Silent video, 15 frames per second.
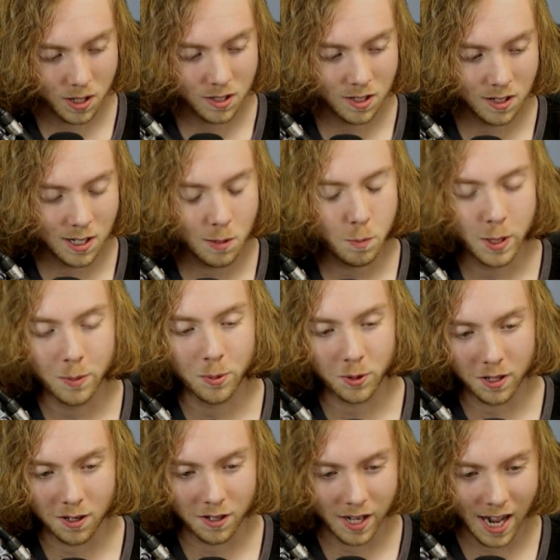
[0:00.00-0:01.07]
You need people that
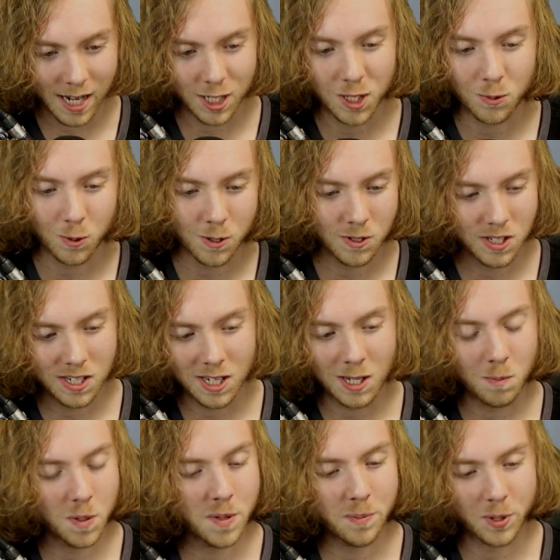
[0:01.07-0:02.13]
are casuals. You need
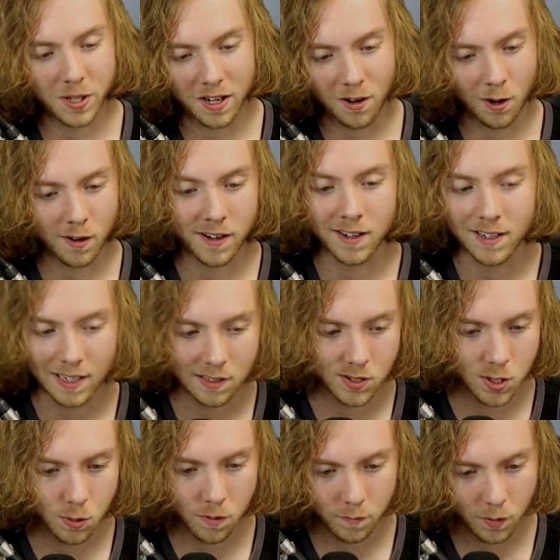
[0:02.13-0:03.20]
people that aren't going to get
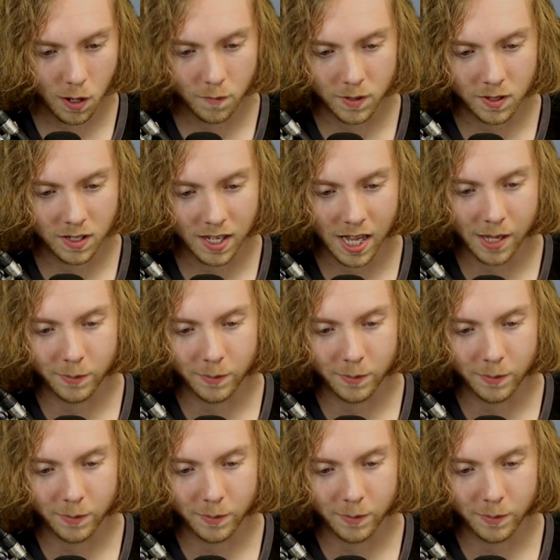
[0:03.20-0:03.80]
too involved in the game.